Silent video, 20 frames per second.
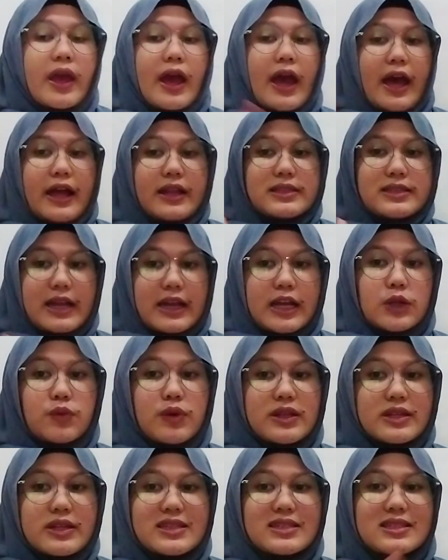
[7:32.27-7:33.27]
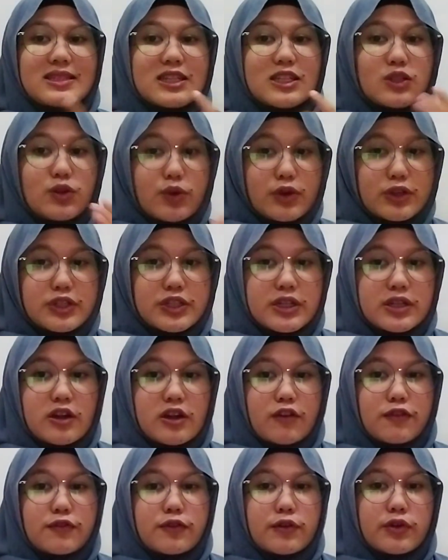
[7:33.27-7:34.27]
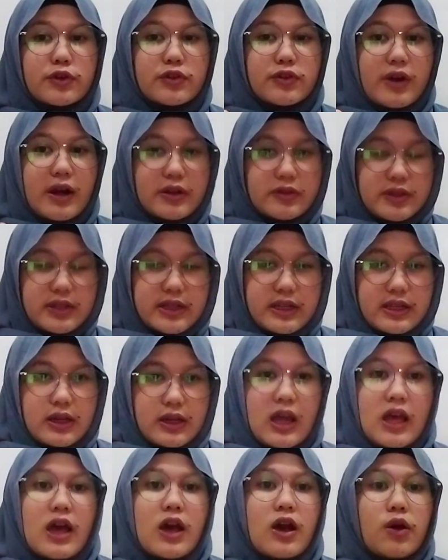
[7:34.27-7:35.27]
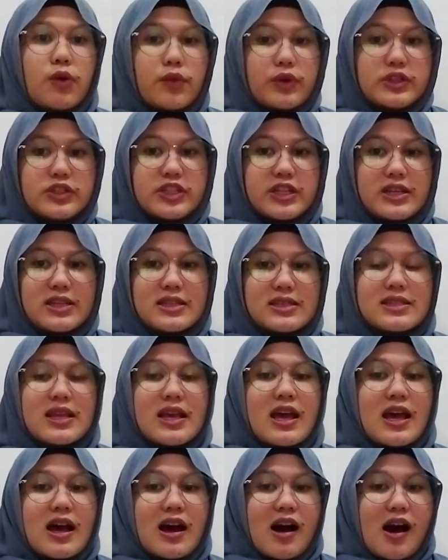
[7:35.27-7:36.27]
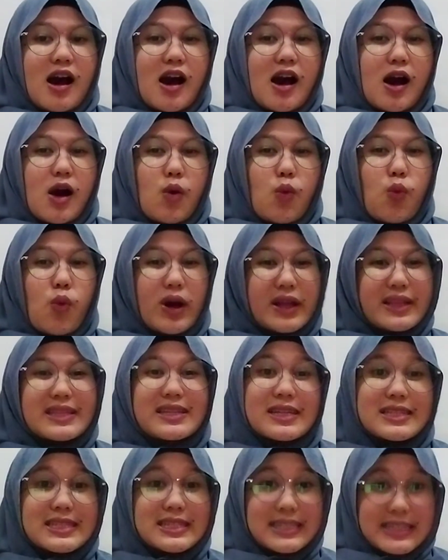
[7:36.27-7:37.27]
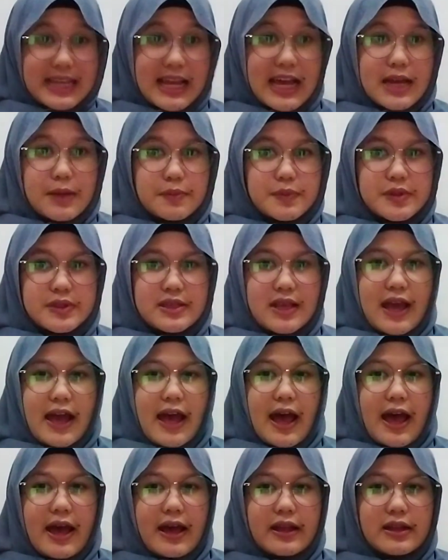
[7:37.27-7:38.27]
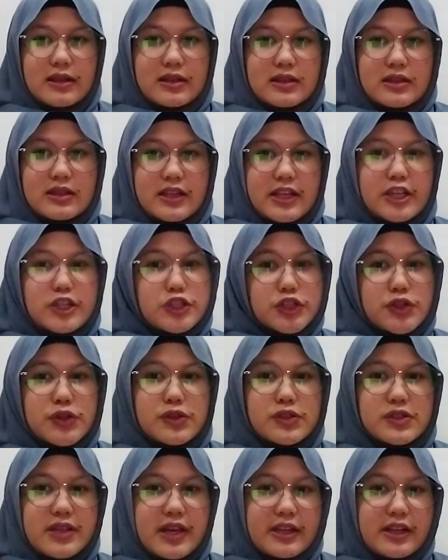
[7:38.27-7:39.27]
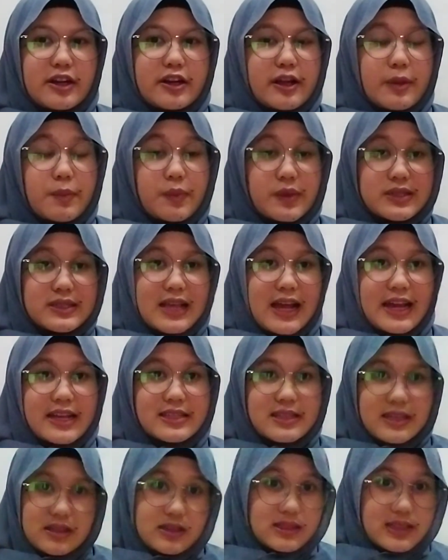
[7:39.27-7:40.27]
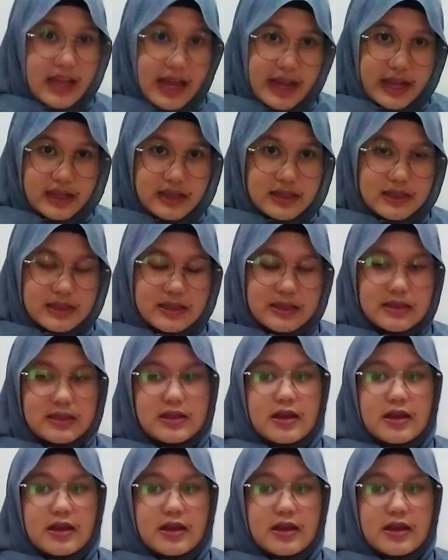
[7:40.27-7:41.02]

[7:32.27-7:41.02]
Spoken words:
And second one is the notion of foregrounding, which is what concepts and issues that are emphasized in the text.